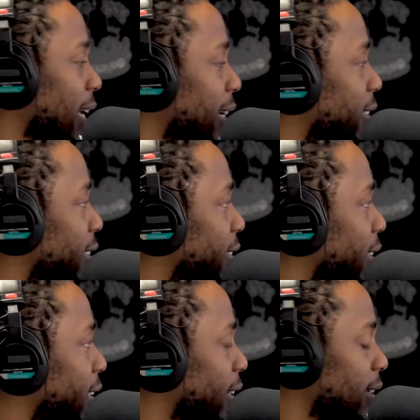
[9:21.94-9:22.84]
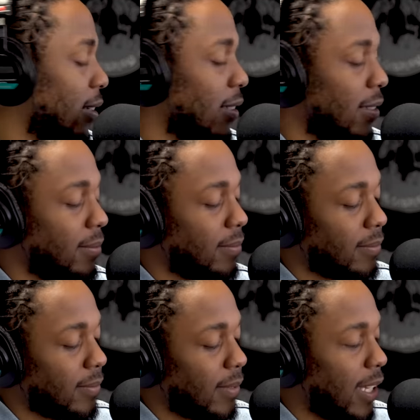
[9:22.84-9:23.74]
actually.
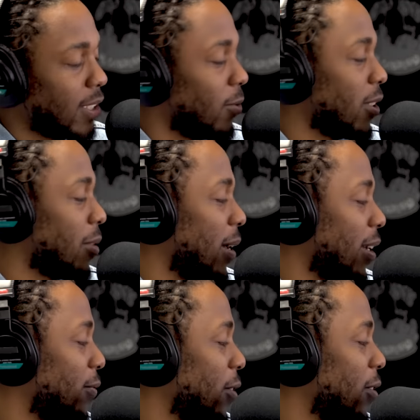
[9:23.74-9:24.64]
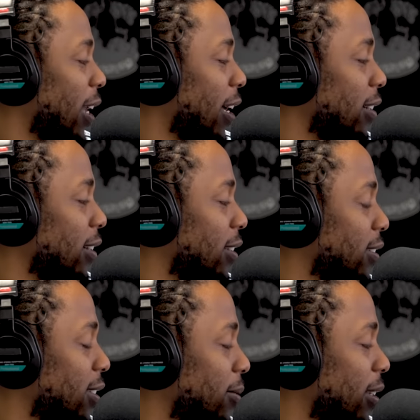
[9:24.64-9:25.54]
I just wanted to make it feel like
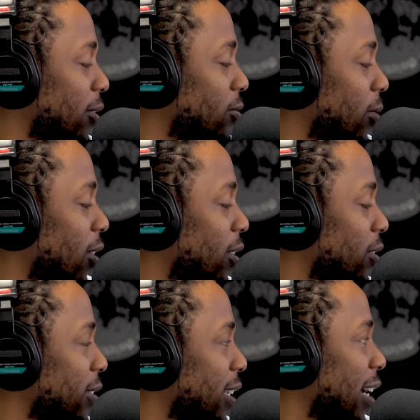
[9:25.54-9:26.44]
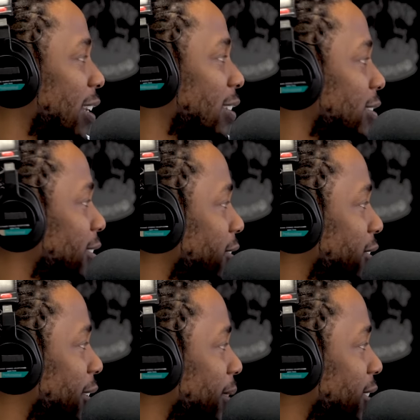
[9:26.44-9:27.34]
something that was raw and organic, you know,
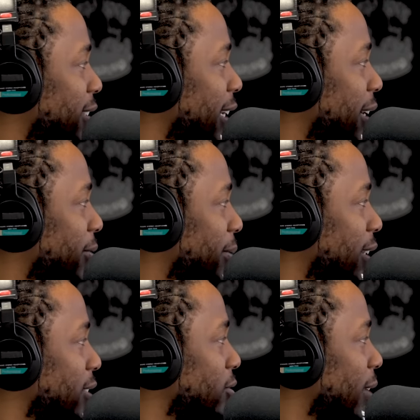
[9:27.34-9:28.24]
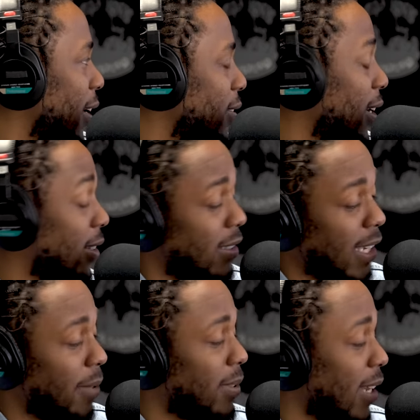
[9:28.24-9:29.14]
something that just came from the underground. At the
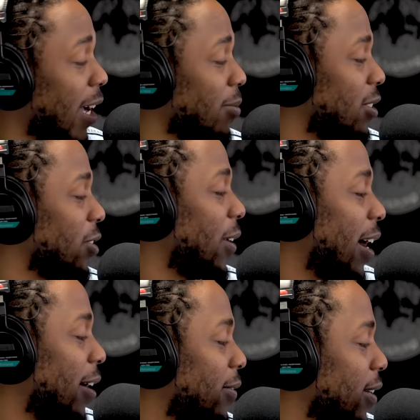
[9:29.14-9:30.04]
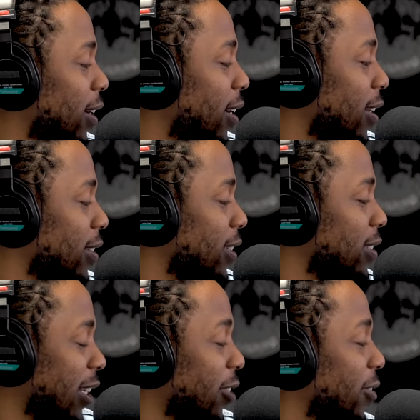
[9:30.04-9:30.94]
same time, still have
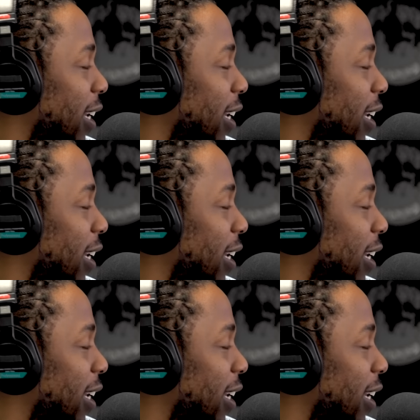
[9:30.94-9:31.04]
these ear